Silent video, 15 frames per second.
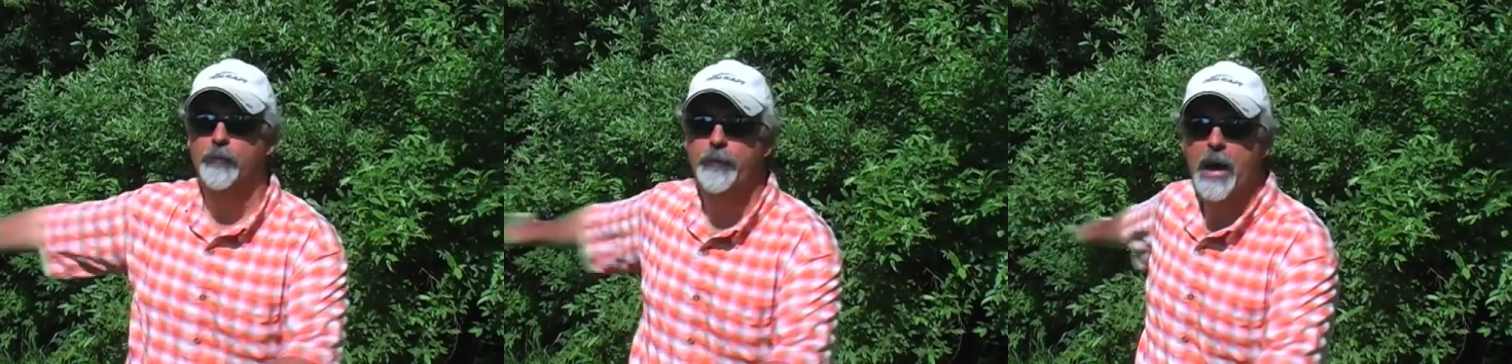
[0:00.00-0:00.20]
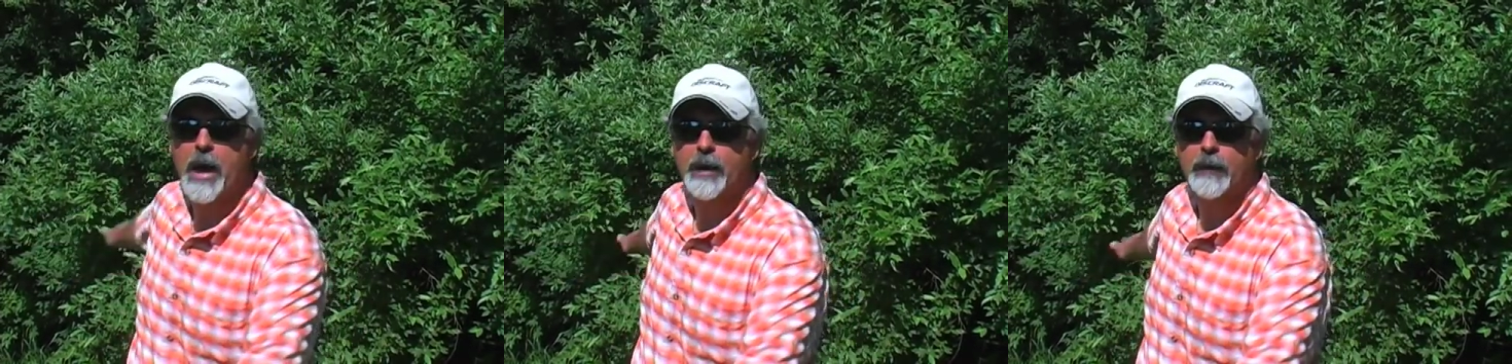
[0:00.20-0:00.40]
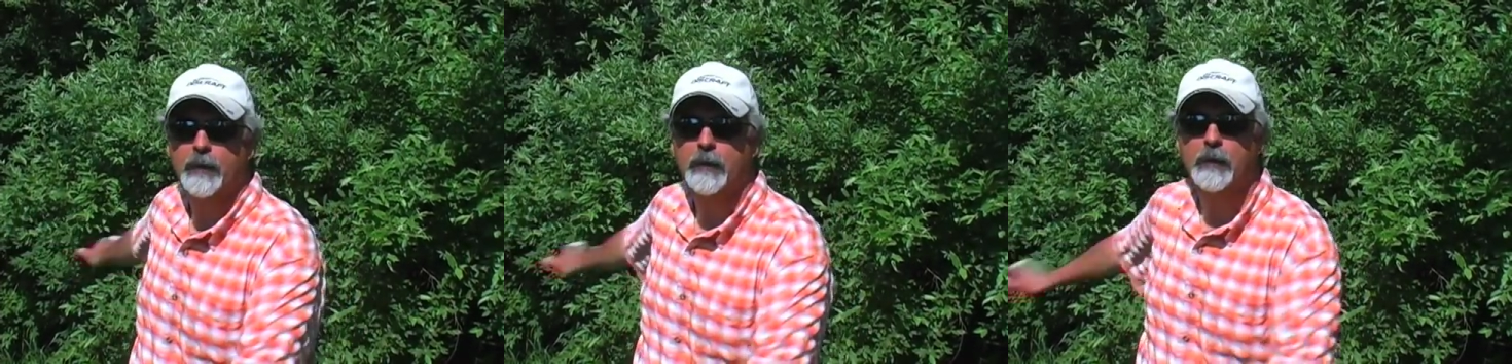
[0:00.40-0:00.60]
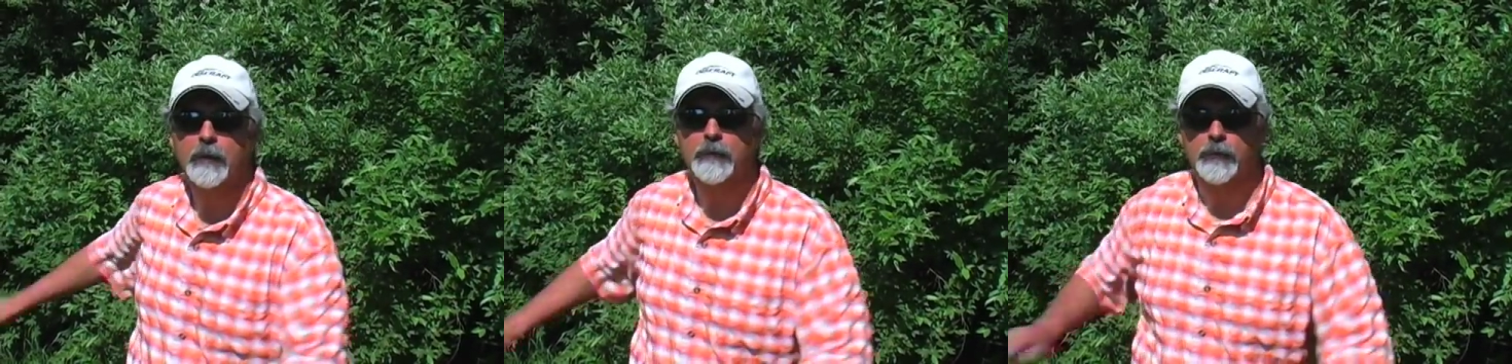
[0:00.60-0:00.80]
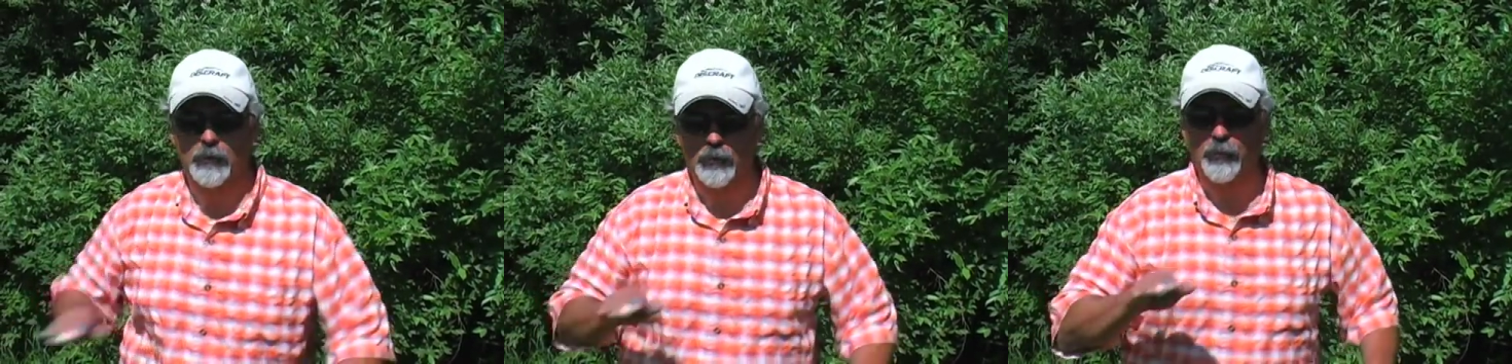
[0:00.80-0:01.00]

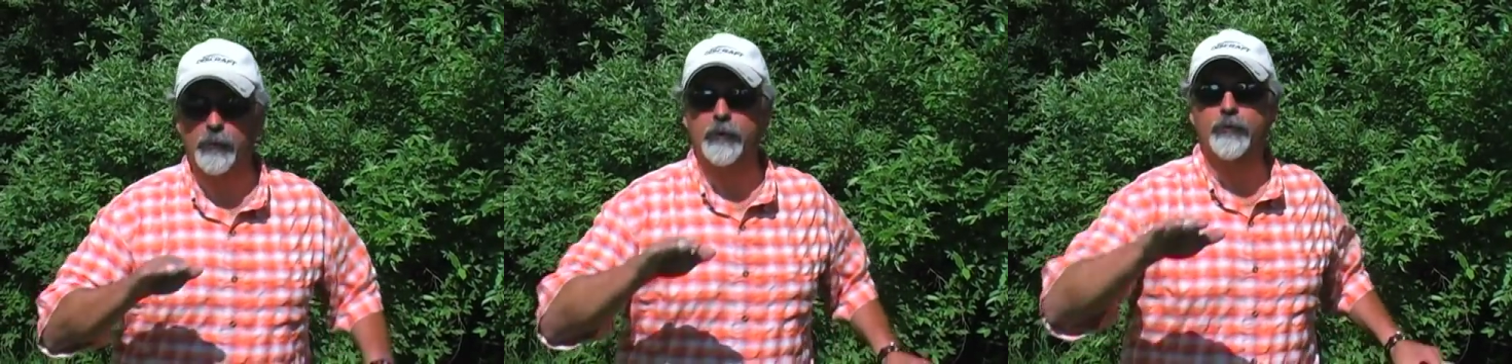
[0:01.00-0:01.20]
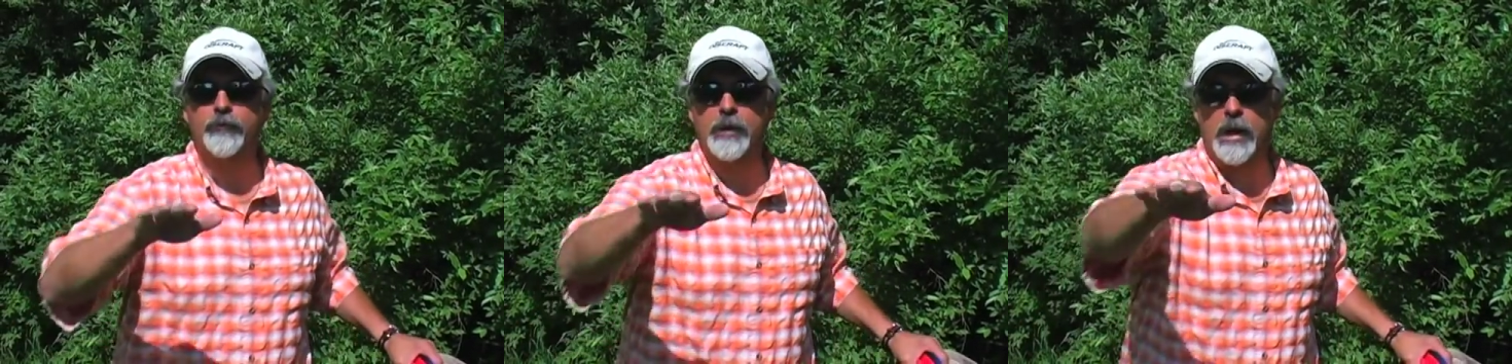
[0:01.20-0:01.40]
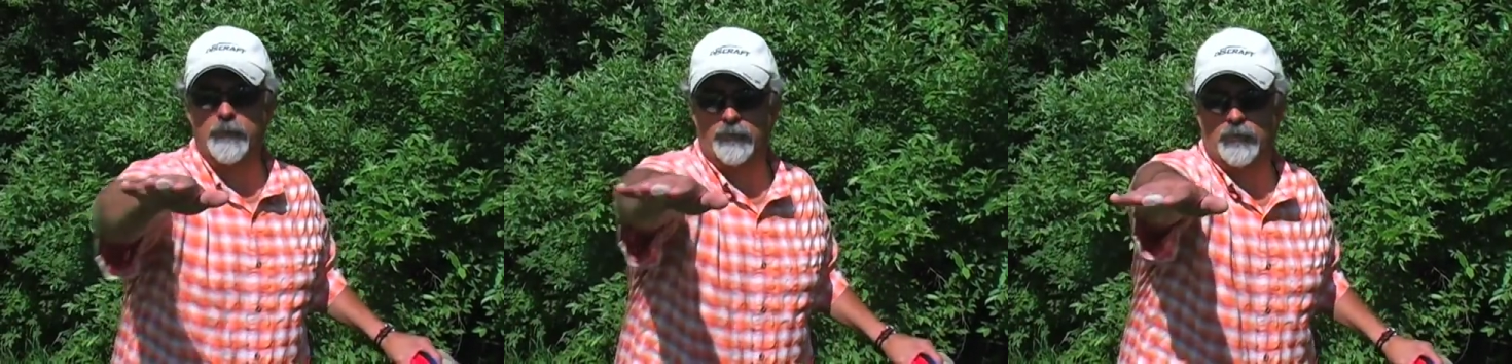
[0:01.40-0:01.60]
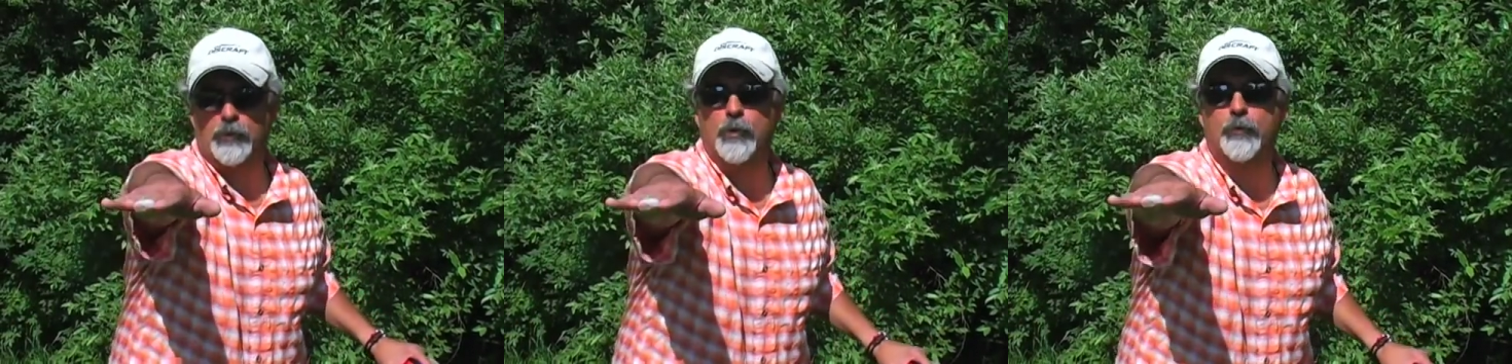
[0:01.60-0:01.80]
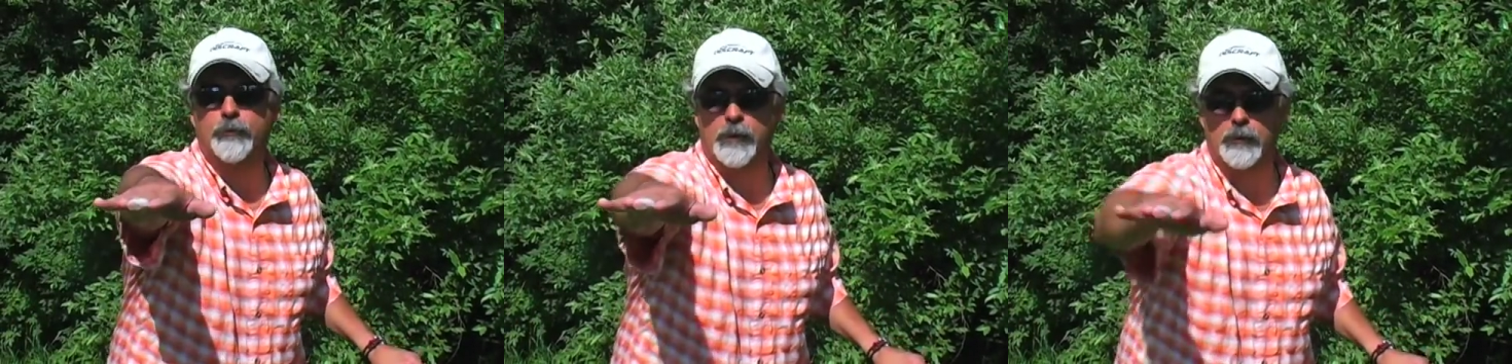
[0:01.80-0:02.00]
body to create a shot that
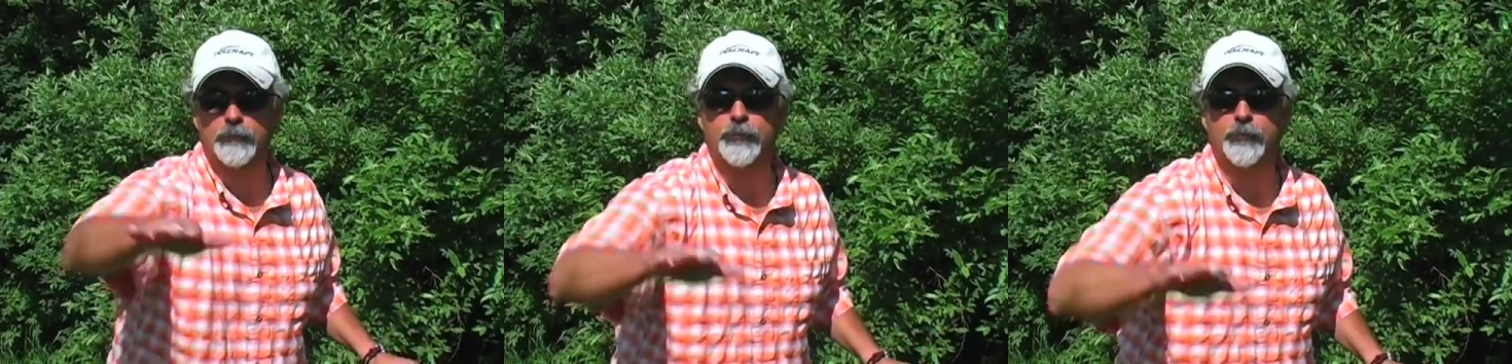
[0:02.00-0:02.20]
goes out